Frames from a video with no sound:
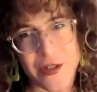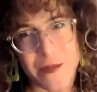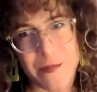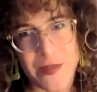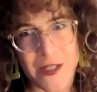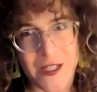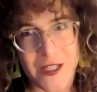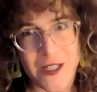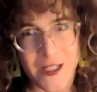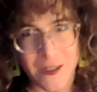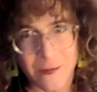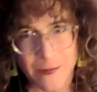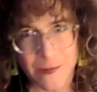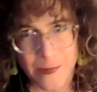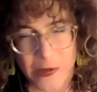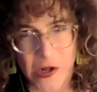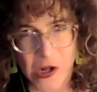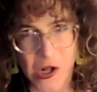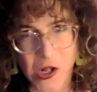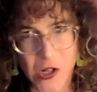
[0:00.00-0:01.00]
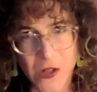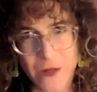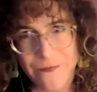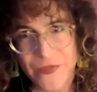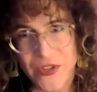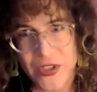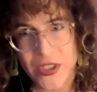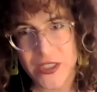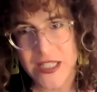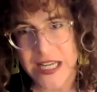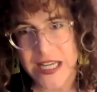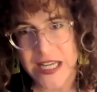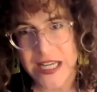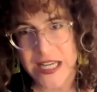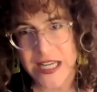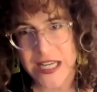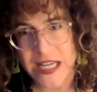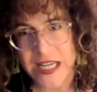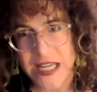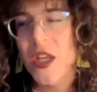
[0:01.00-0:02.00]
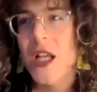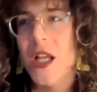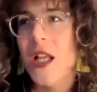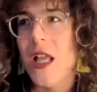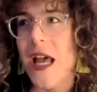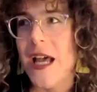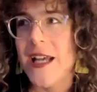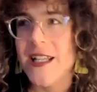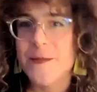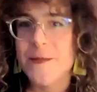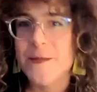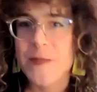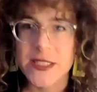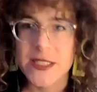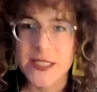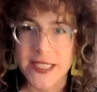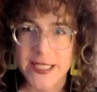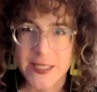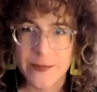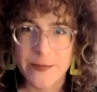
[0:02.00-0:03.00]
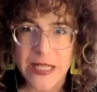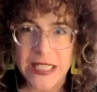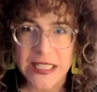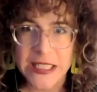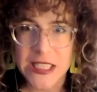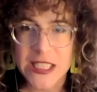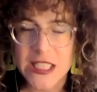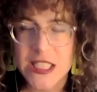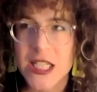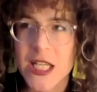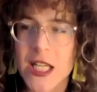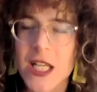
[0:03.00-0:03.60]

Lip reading: people to date as participants.